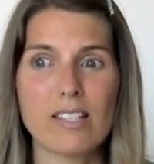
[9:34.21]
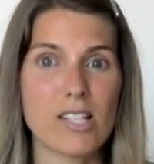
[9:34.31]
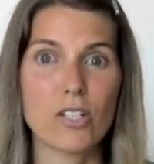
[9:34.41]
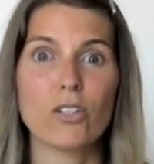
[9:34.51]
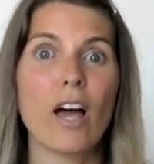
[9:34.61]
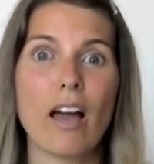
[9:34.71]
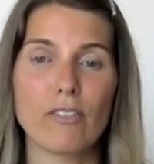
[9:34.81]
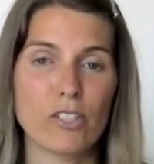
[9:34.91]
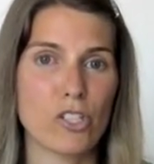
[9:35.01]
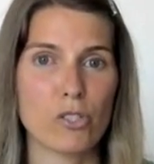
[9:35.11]
still
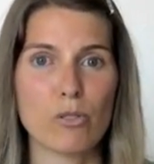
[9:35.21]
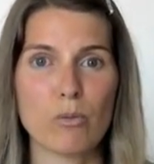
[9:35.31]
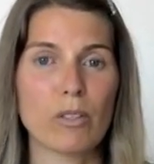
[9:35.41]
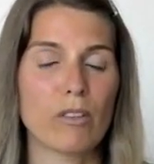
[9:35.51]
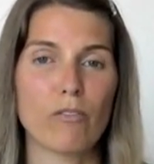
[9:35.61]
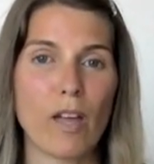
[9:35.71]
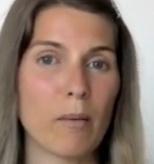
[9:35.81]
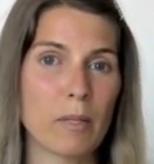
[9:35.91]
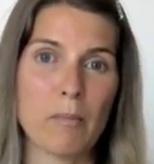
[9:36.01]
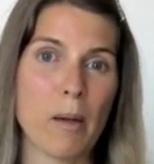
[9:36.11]
have issues with
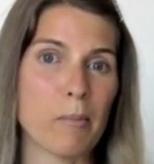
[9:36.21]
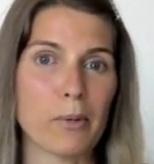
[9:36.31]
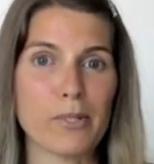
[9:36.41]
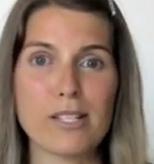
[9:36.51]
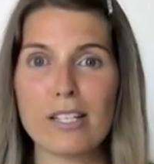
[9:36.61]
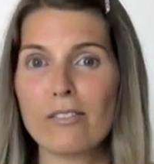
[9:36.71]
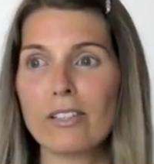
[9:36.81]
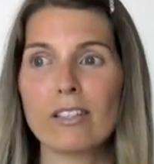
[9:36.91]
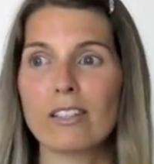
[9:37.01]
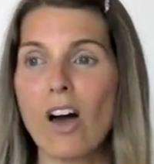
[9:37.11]
family members
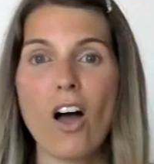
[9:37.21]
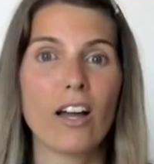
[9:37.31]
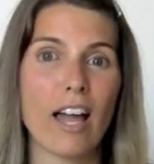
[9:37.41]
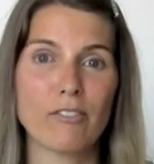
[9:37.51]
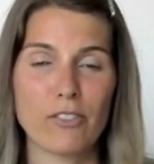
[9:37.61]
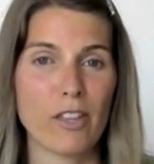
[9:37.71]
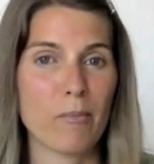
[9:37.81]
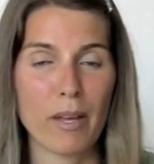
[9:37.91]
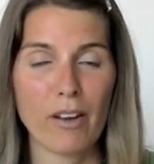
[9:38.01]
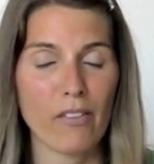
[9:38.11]
even long after
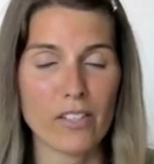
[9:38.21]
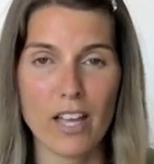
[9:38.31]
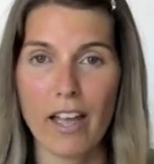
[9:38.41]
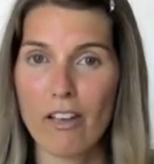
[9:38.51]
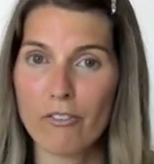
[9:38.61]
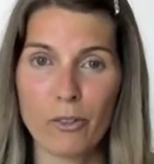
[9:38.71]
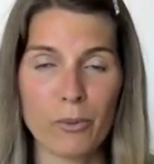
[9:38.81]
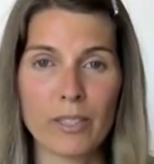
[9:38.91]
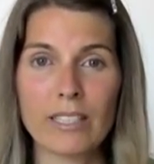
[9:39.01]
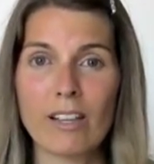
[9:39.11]
they've been on the diet for a
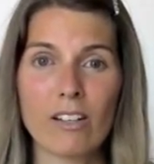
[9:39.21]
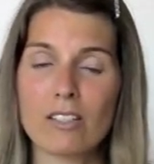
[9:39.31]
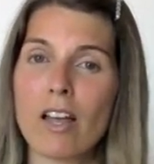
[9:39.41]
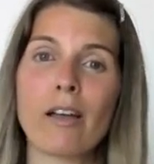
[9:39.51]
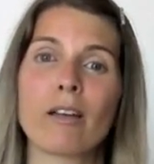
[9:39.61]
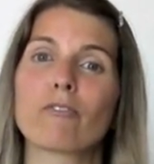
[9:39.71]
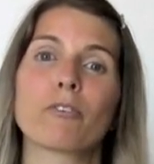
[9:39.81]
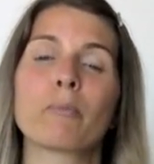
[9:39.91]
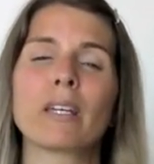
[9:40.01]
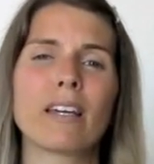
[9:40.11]
really long time.
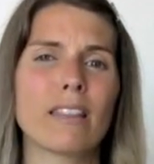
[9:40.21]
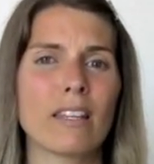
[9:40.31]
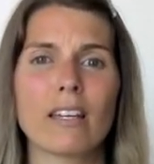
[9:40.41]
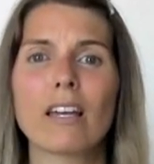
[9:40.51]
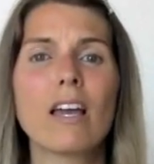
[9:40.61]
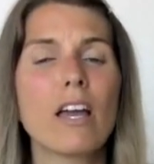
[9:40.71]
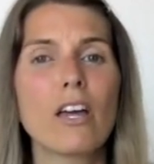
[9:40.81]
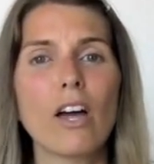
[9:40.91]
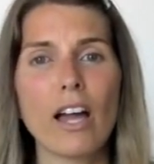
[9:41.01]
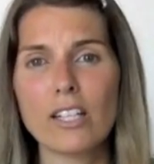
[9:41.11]
For me, I think
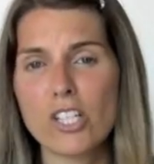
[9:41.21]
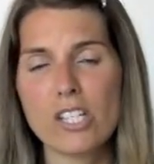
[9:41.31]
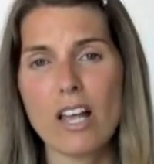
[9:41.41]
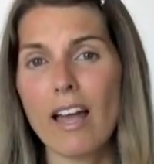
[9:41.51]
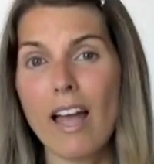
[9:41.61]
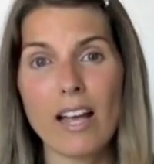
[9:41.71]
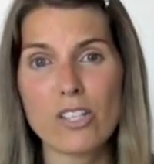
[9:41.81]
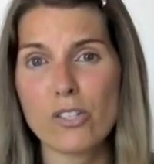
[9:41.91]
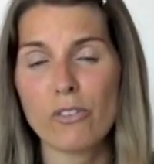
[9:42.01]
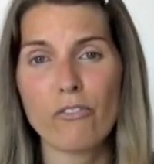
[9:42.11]
I
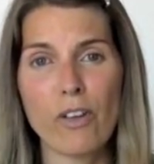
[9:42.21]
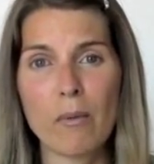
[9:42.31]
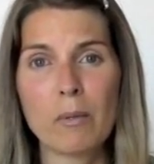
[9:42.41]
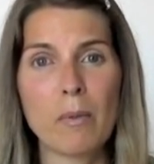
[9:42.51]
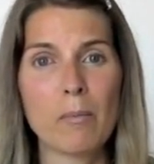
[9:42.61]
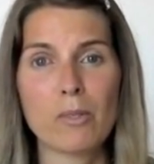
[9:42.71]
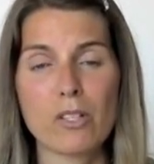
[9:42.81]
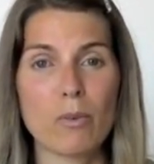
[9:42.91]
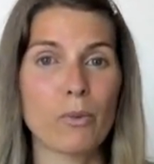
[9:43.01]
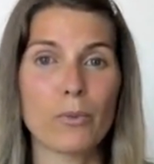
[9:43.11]
had certain family
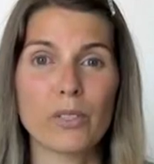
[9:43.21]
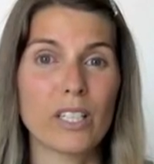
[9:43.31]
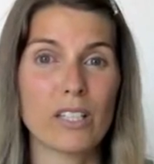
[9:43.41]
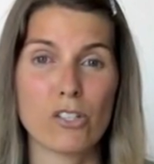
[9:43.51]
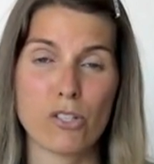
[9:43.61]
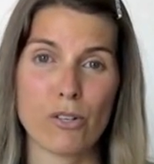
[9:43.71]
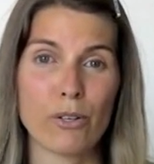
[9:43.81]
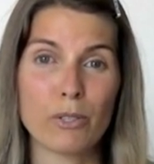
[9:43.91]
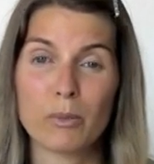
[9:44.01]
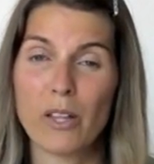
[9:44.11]
members that were really
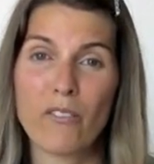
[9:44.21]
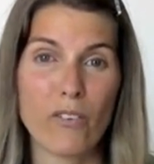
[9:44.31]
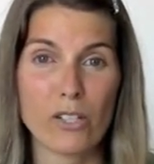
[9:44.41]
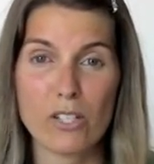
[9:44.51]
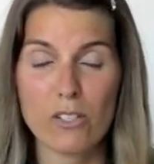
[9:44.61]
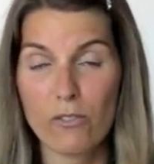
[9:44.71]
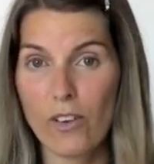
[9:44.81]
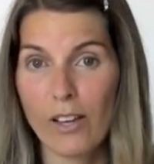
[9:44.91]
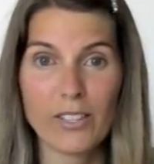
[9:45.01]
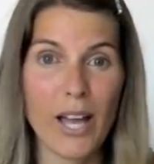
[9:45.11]
concerned when they first
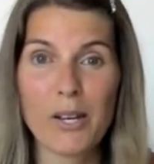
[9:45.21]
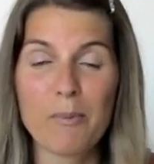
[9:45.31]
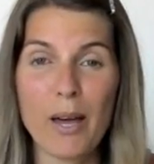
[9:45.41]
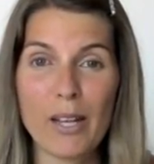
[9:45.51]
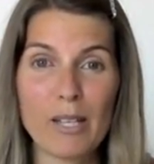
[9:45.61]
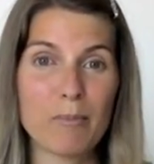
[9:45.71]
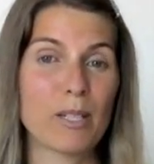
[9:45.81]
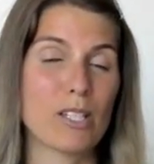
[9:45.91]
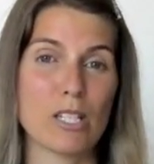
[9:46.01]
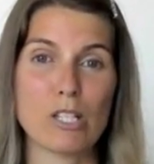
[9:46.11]
found out about it
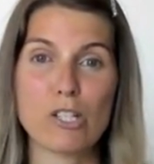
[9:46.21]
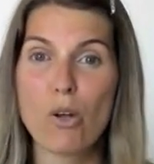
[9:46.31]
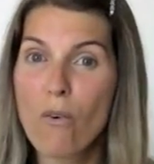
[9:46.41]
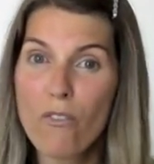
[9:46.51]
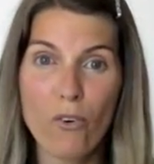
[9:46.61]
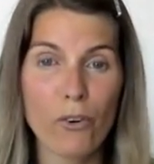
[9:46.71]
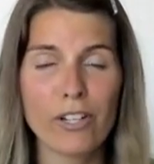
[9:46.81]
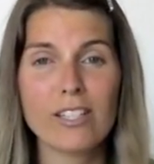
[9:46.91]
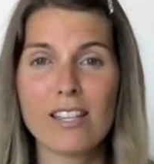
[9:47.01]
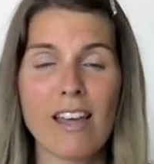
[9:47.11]
because it's so
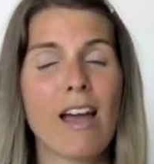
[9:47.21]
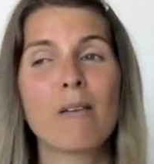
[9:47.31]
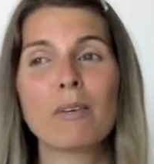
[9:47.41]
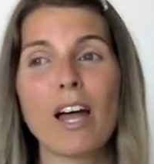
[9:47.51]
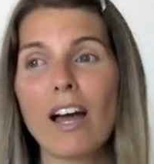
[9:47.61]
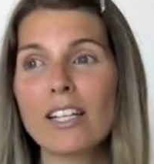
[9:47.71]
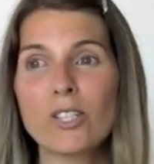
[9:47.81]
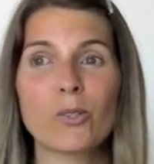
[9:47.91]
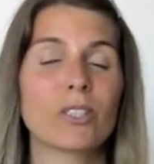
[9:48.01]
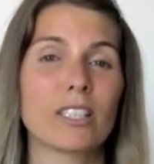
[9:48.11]
foreign to them, and I
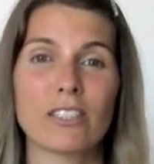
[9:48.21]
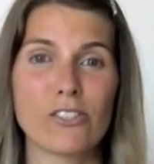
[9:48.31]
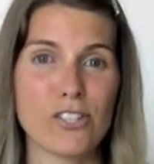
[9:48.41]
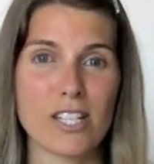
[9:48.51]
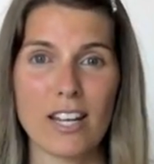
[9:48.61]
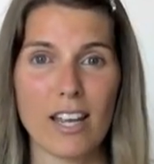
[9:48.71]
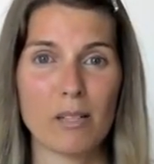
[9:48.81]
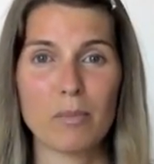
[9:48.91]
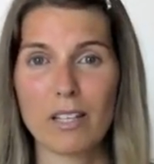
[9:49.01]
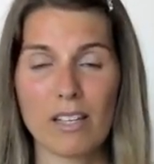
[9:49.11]
totally
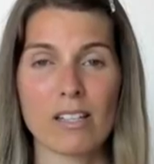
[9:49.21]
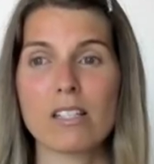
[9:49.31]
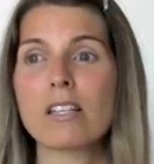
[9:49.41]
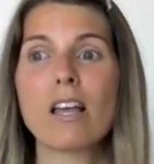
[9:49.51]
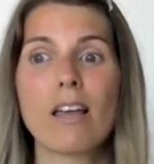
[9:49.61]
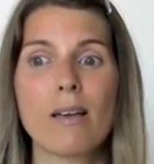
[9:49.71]
understand, because